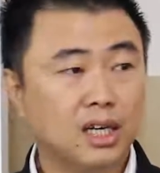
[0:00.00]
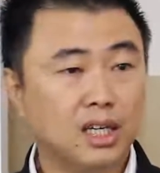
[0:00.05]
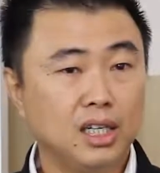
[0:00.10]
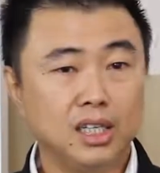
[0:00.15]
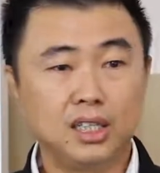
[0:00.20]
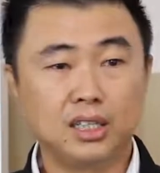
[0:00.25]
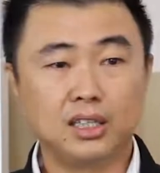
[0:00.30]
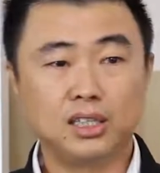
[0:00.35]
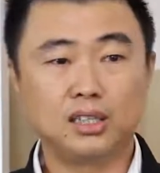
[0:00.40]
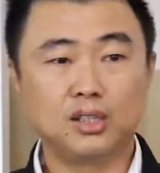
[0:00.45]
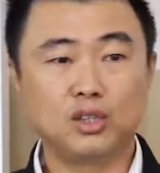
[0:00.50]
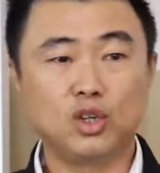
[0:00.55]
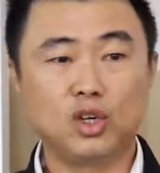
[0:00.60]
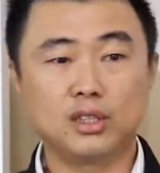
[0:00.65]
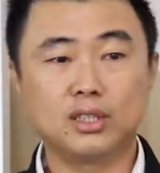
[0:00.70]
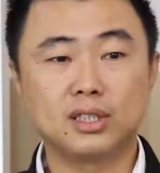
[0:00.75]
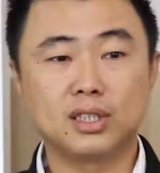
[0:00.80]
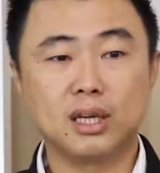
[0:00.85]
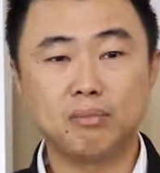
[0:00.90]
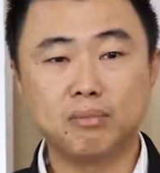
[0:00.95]
It is
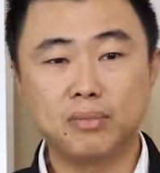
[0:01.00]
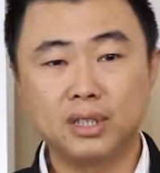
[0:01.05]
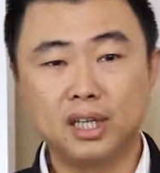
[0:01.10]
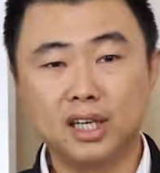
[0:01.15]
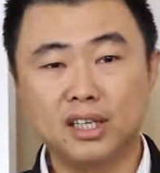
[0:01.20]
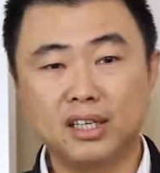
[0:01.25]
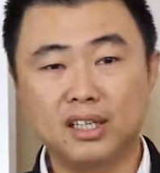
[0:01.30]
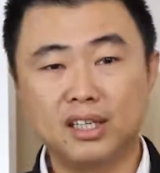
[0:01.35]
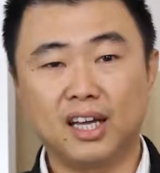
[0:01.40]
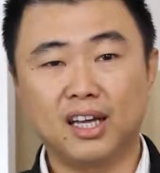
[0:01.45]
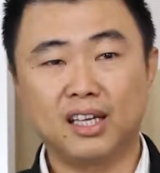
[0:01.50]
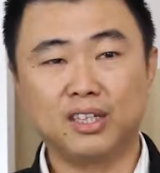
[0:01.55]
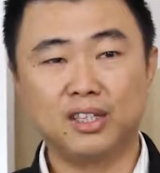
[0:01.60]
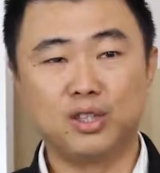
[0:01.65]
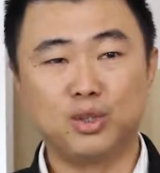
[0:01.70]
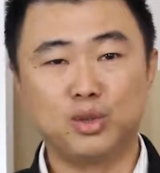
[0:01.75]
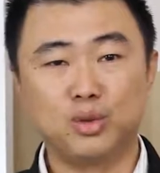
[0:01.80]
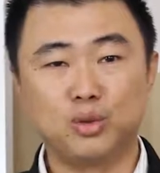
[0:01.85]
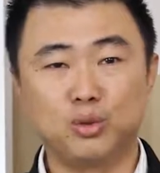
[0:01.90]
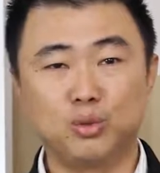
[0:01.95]
not something that
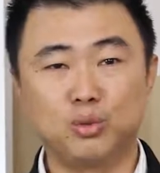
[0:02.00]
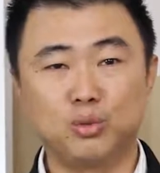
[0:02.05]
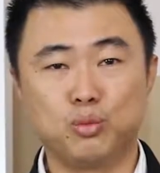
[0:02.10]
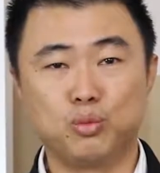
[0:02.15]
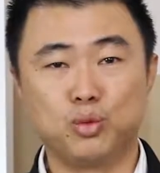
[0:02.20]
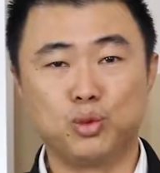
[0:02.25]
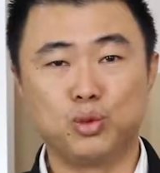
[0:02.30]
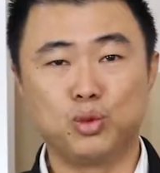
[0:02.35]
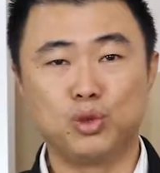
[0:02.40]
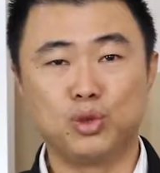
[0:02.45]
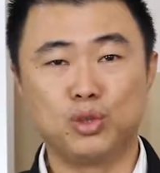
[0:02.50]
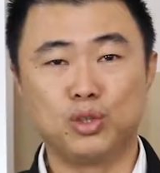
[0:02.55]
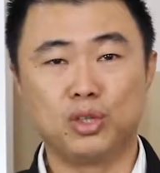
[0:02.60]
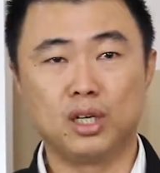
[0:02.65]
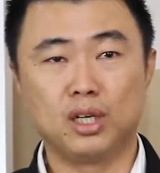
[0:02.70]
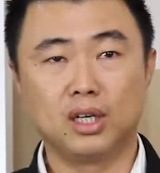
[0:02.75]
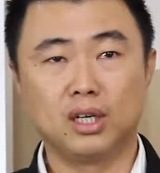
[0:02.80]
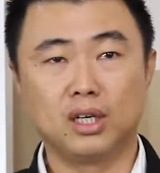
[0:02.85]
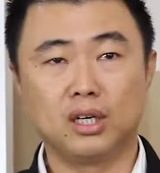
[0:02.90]
you would